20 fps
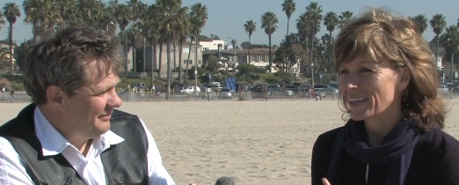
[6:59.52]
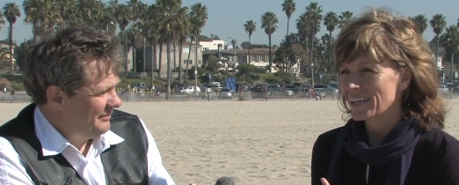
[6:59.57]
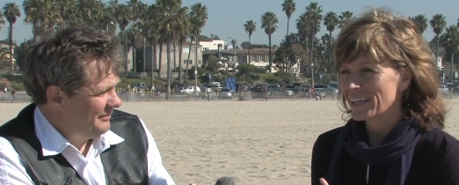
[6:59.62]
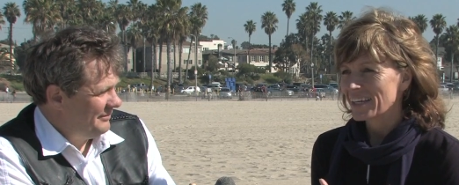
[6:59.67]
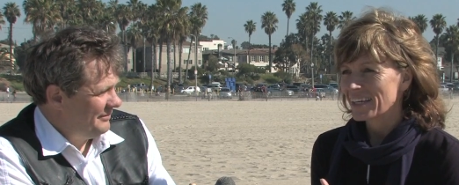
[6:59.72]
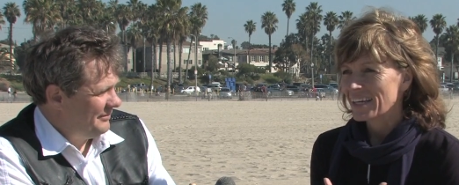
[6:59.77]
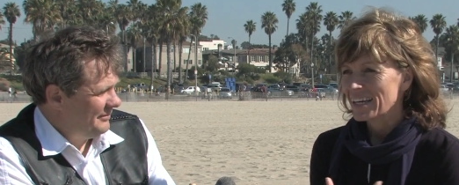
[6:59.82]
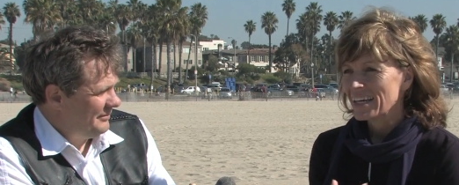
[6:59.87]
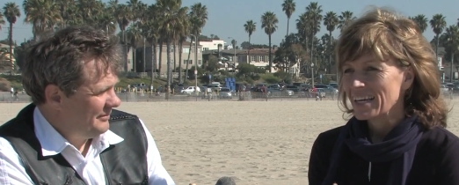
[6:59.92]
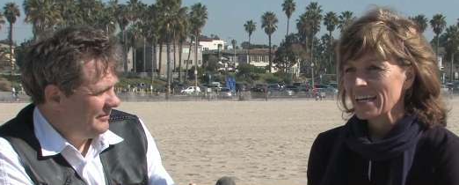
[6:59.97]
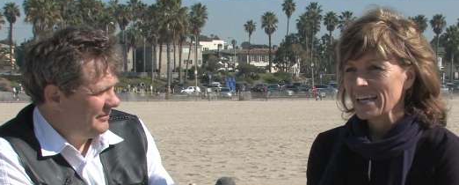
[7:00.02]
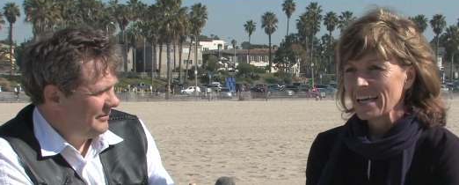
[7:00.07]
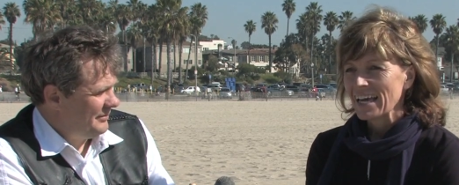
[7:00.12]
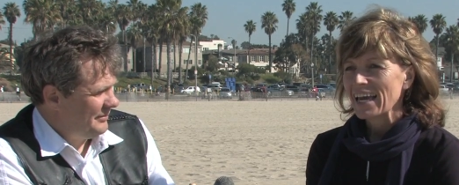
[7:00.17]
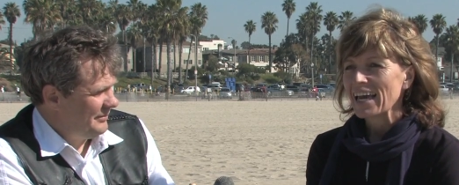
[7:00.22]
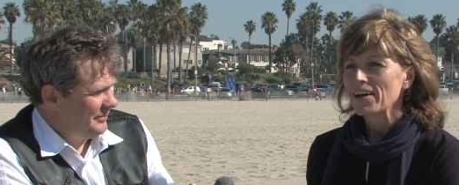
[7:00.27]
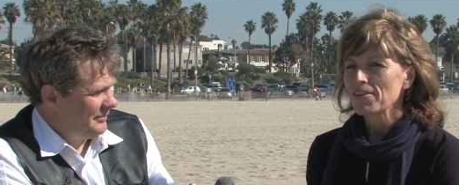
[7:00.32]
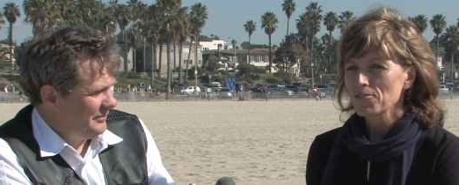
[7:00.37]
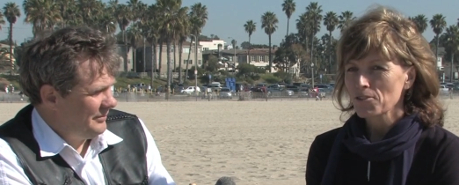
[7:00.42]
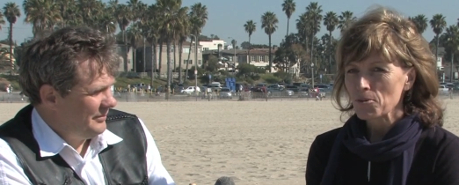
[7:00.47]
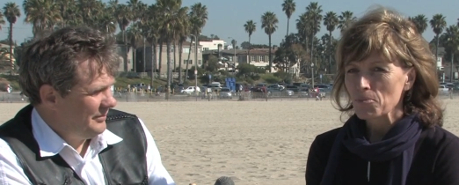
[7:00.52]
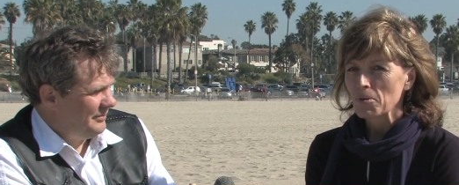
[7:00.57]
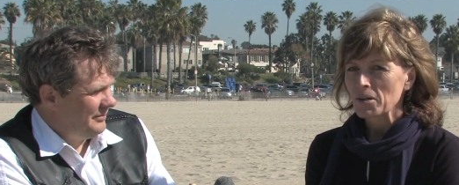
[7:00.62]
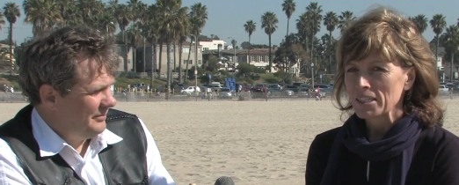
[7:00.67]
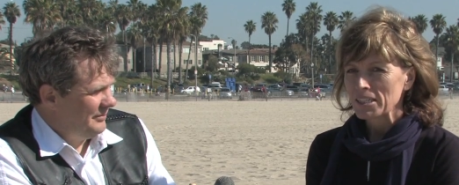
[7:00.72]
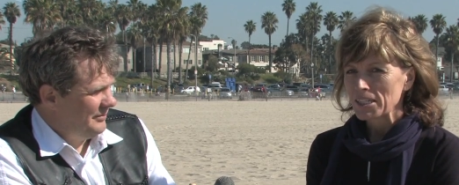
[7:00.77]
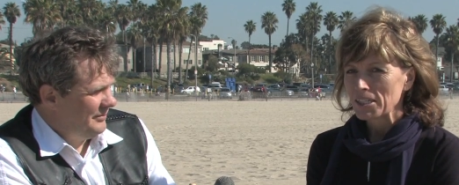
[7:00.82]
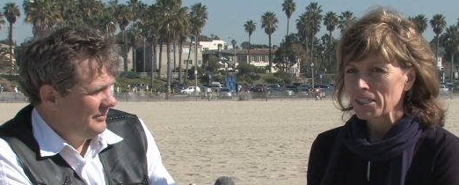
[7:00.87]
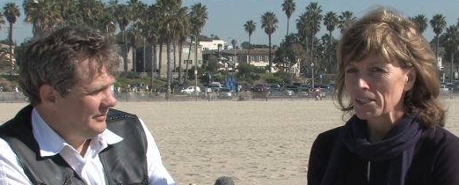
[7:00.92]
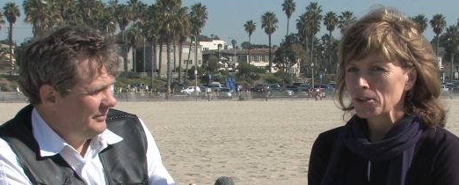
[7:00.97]
Speaker 1: think
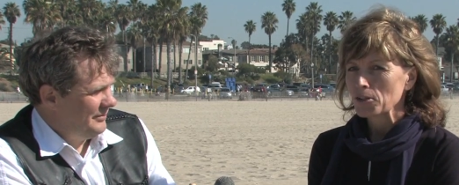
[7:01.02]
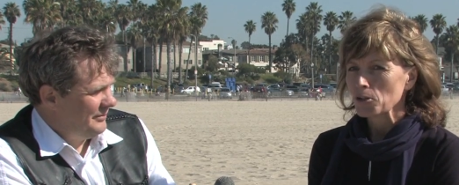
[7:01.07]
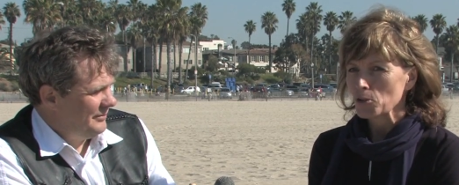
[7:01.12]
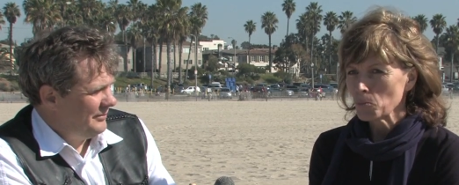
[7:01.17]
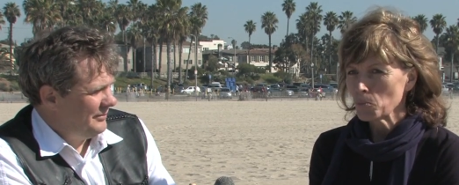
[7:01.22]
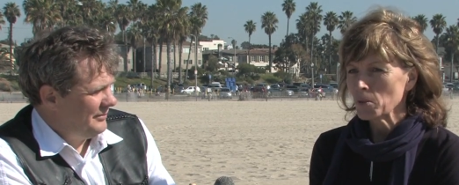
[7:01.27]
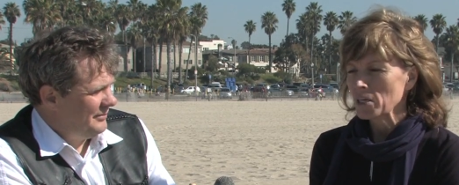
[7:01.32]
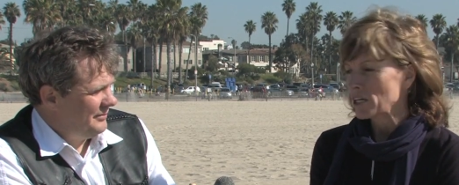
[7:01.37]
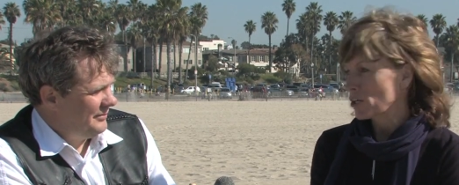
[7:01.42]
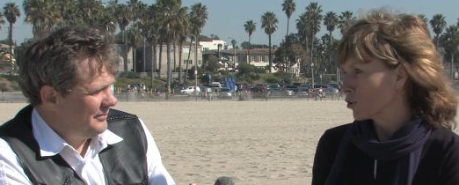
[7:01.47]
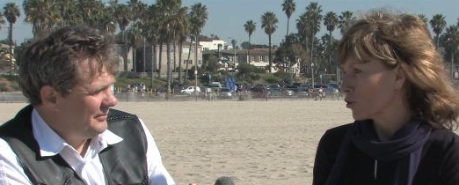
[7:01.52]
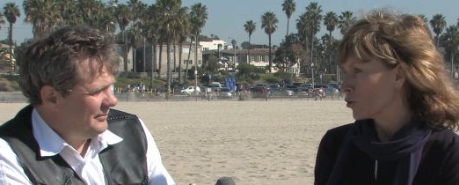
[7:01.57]
everybody could be a